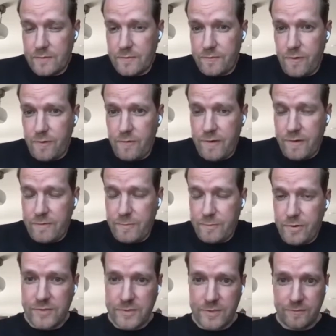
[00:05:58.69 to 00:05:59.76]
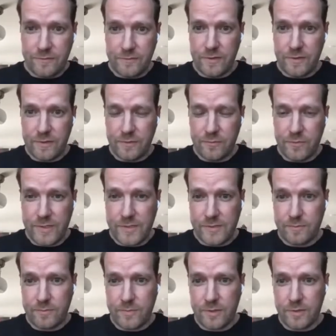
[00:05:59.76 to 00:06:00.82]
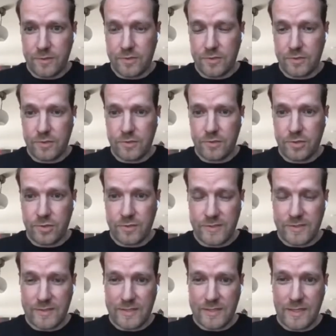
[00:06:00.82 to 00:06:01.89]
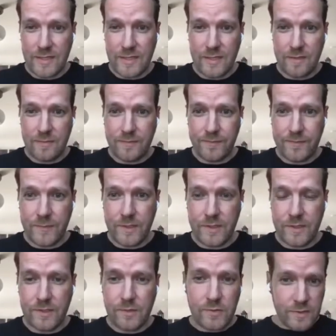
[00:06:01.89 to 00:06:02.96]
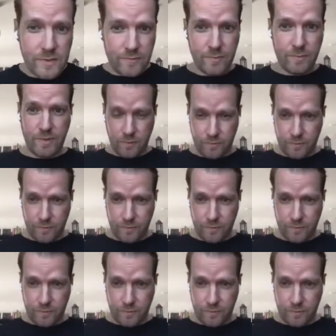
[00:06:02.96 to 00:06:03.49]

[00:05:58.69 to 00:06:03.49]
for a very positive reason, because you should see the user feedback